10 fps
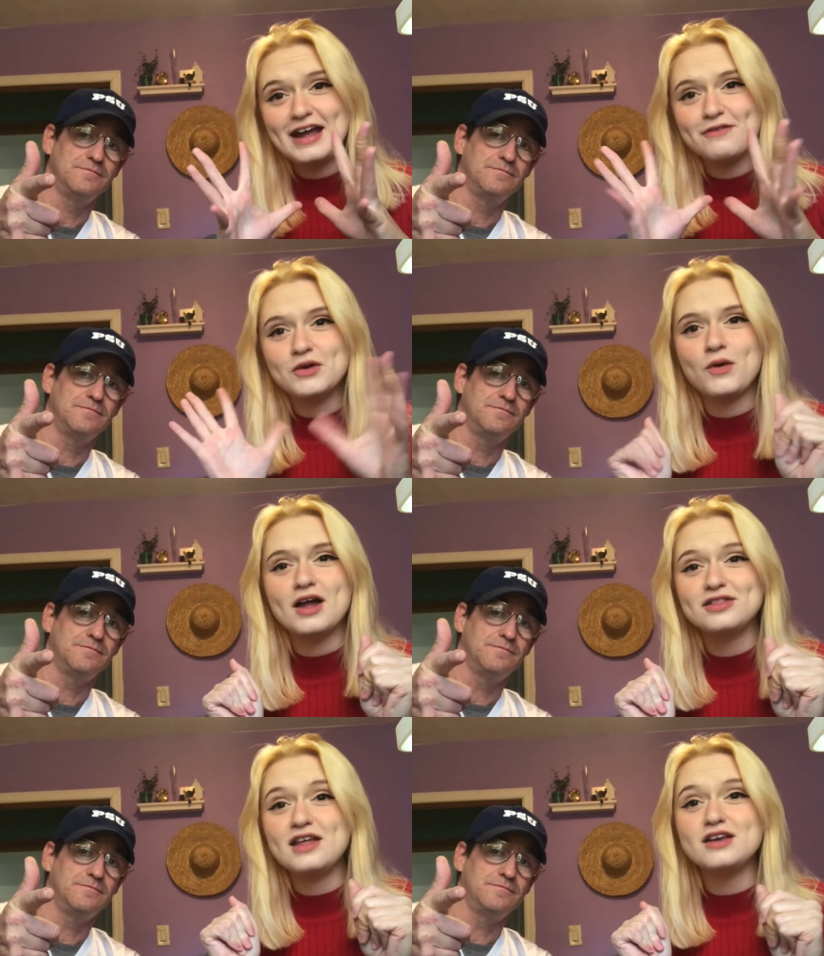
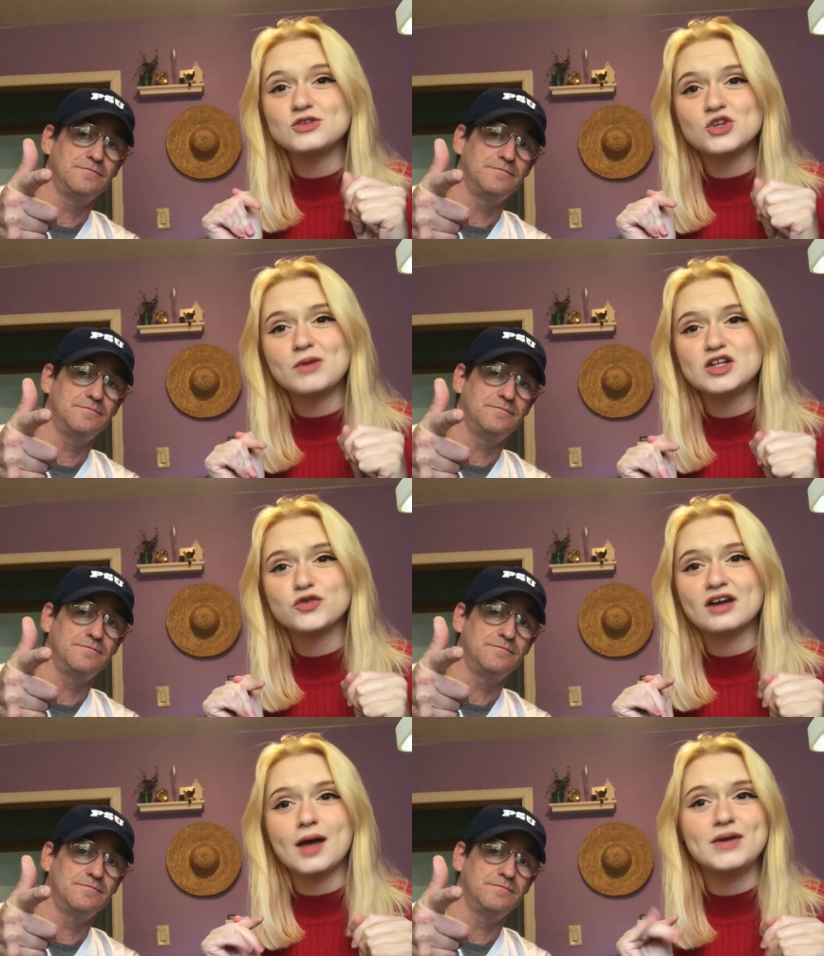Speaker 1: everyone. Thank you so much
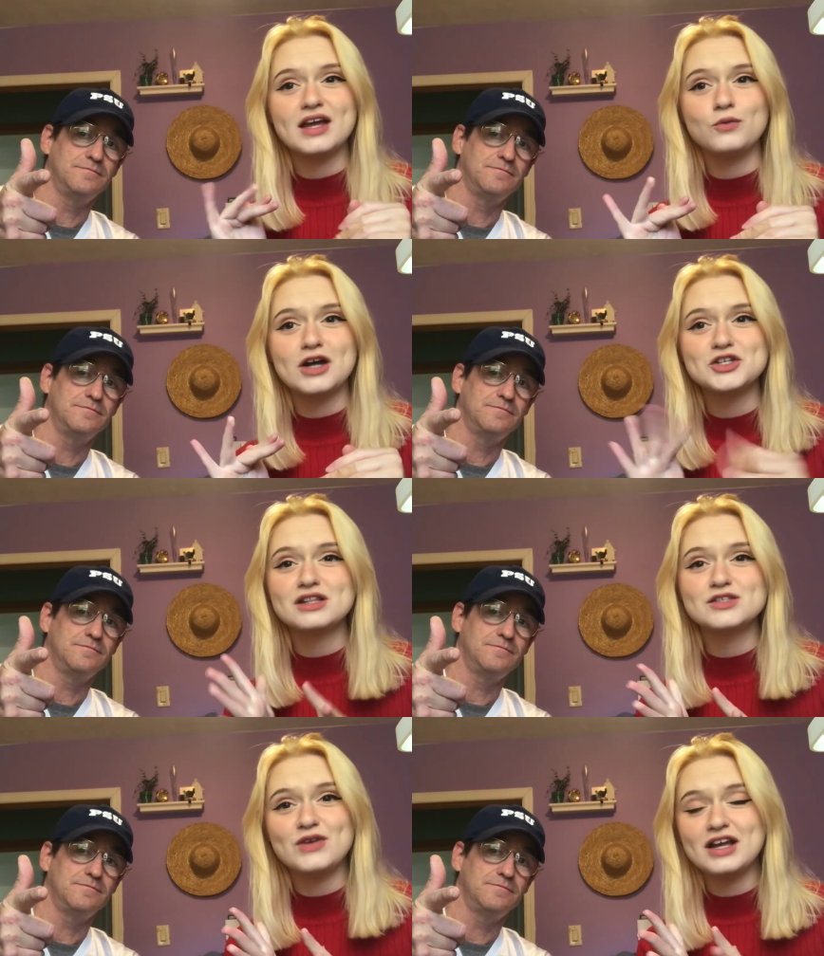for coming and watching
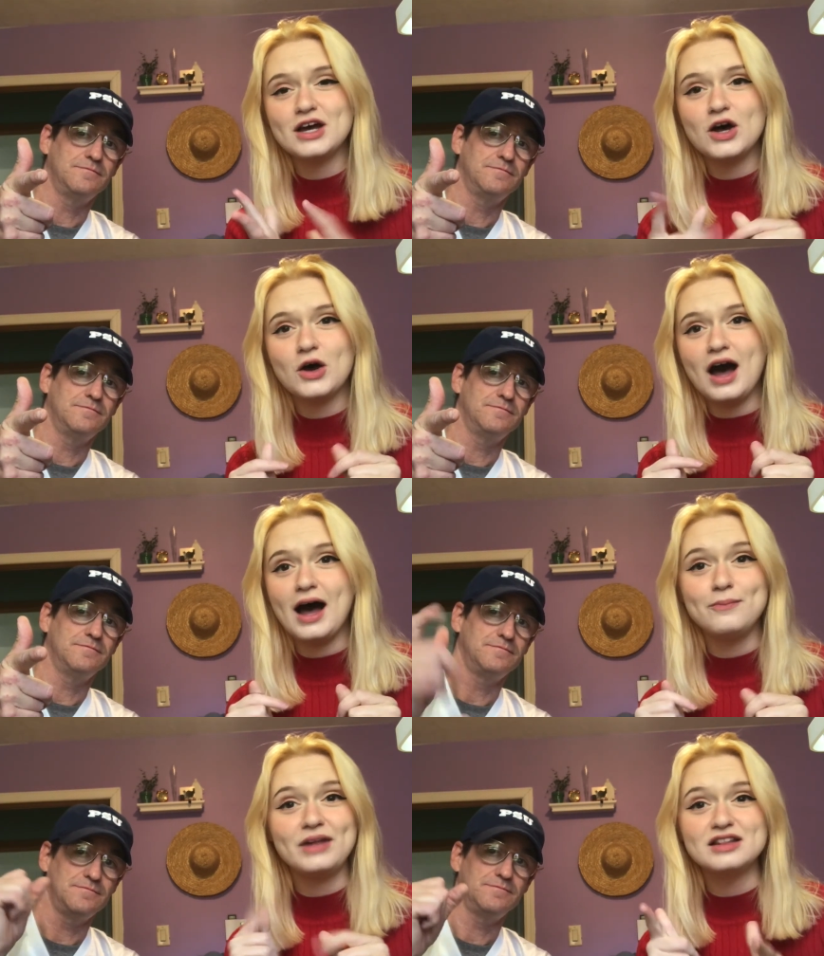this video.
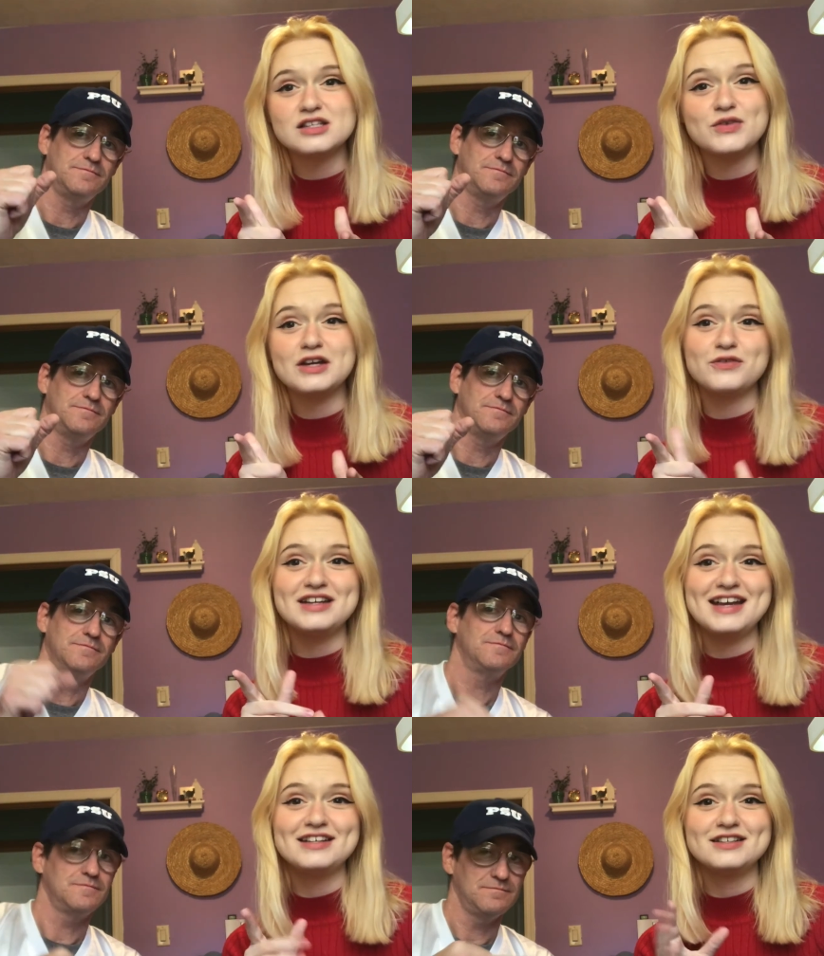Um, like this video if you
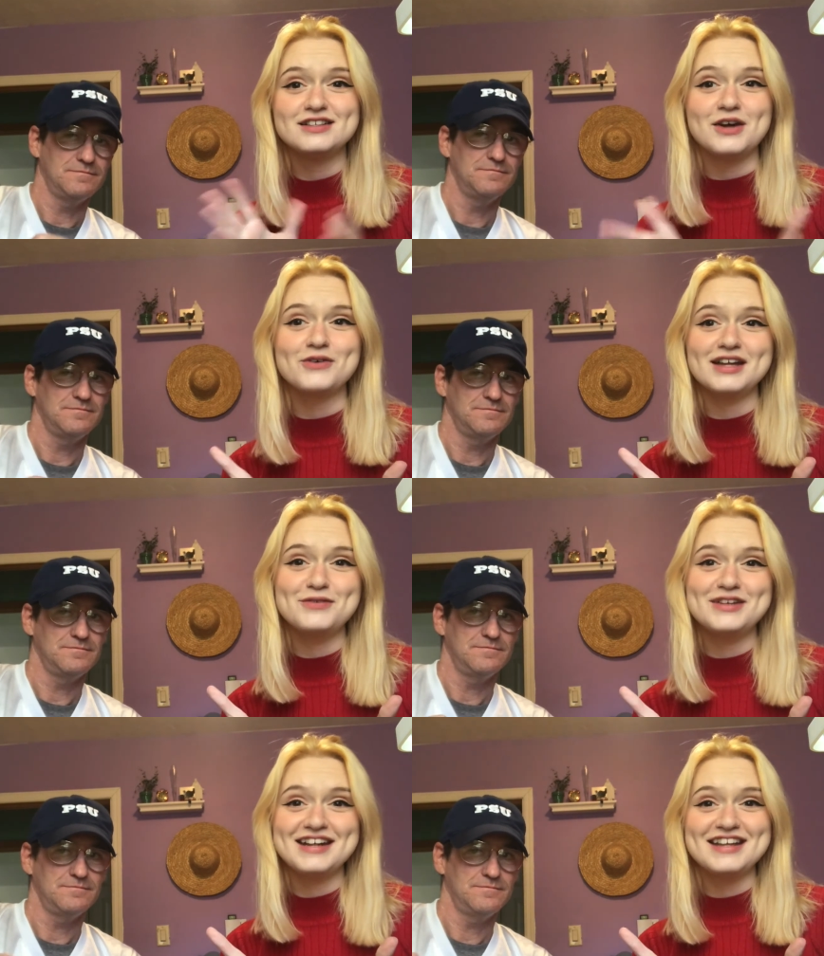did. Don't
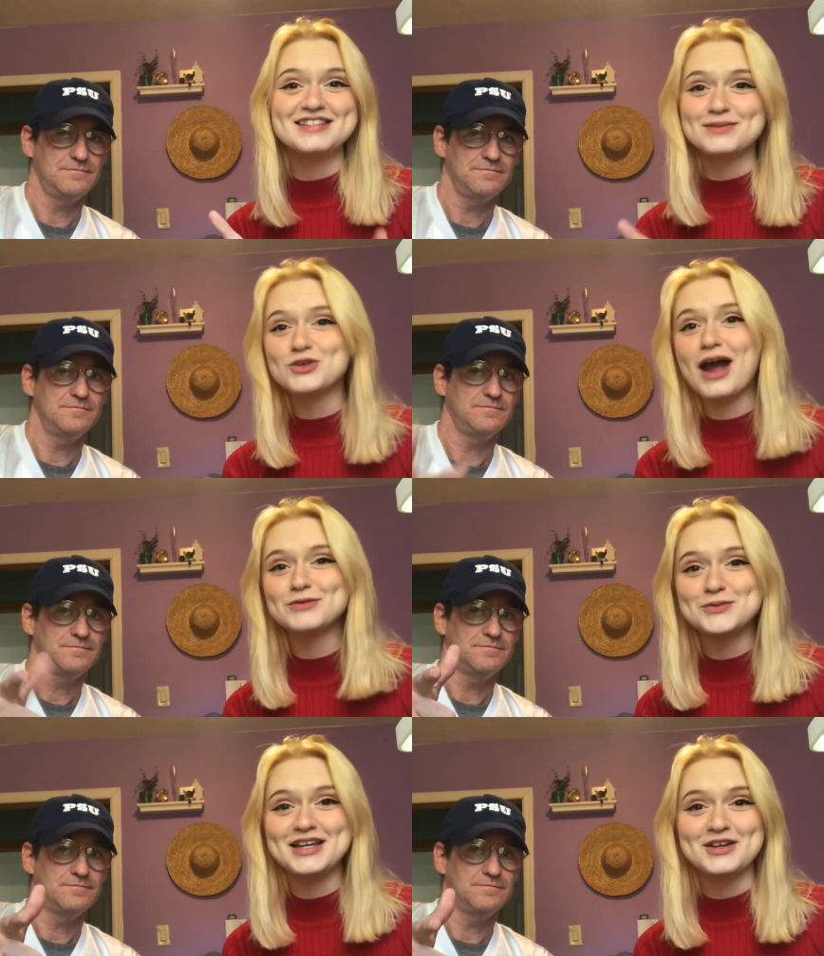if you didn't.
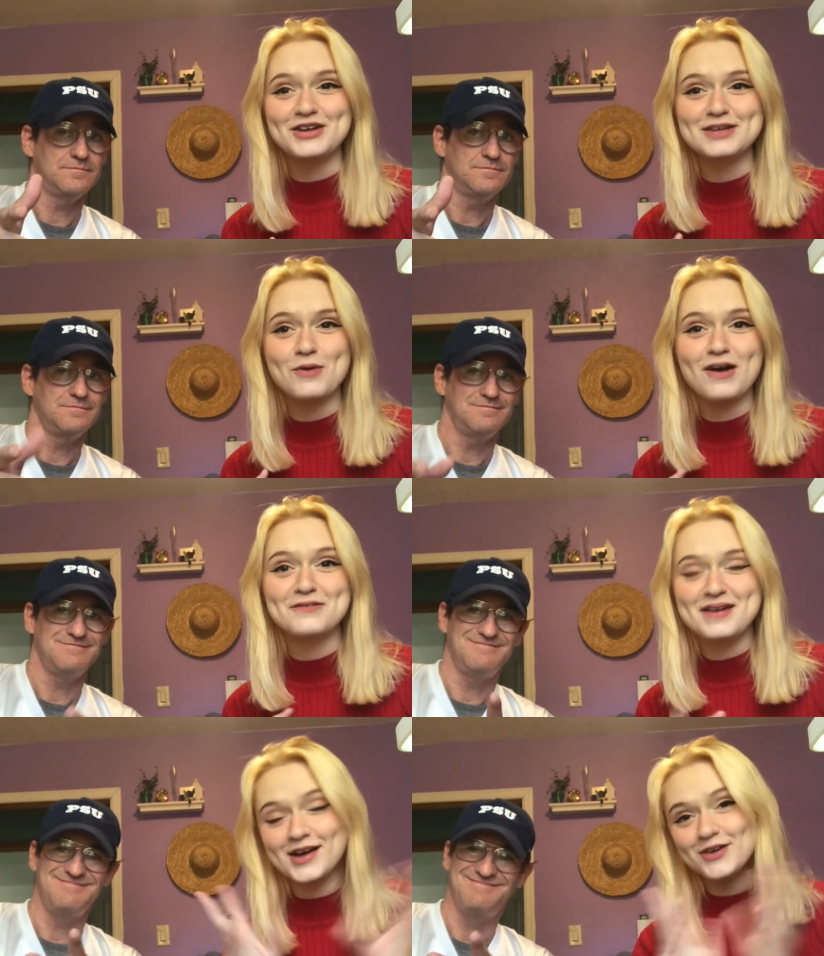Subscribe to me. You'll get more
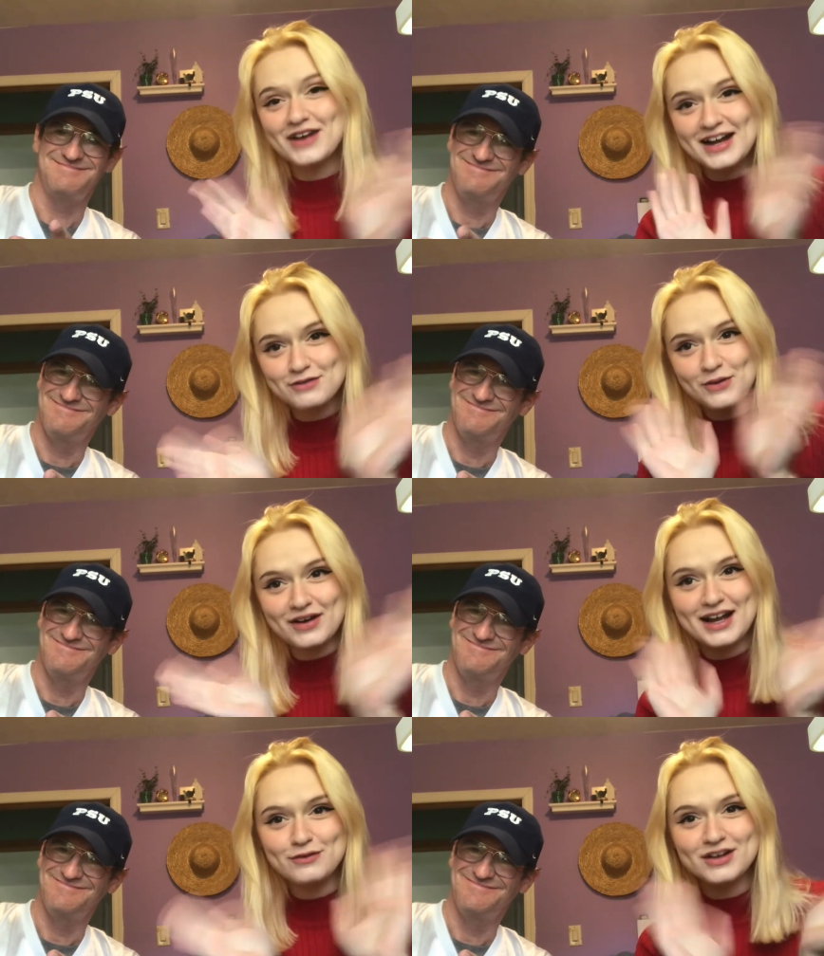of me. All right,
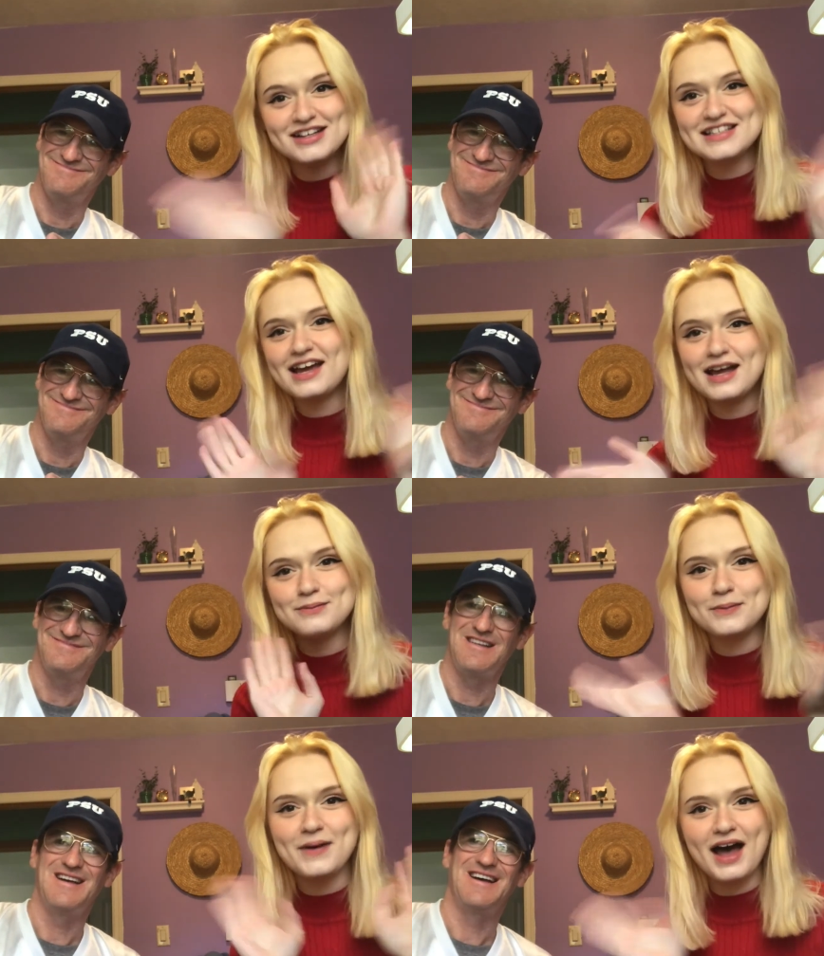everyone. Have a good day.
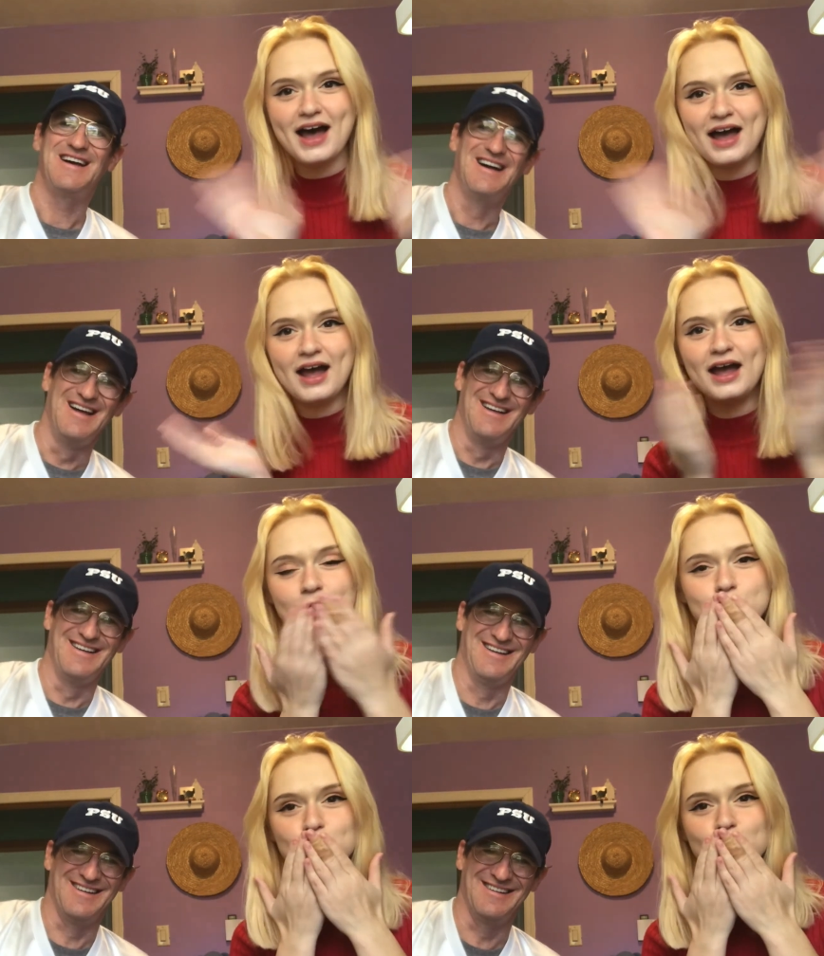Bye
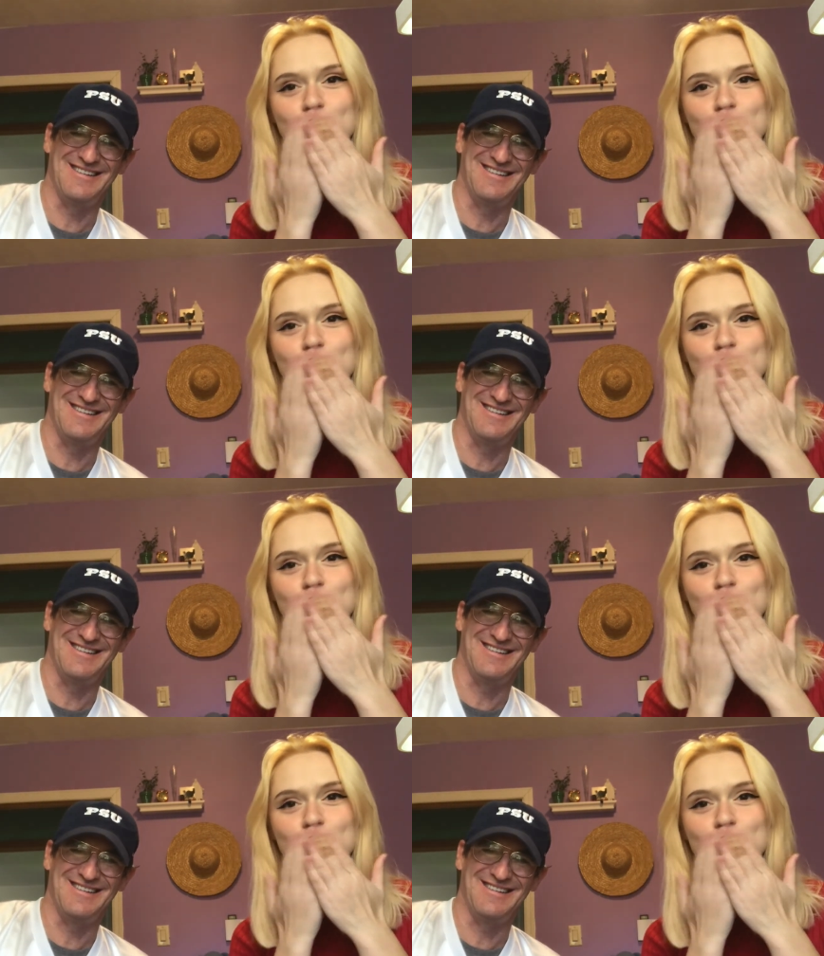bye.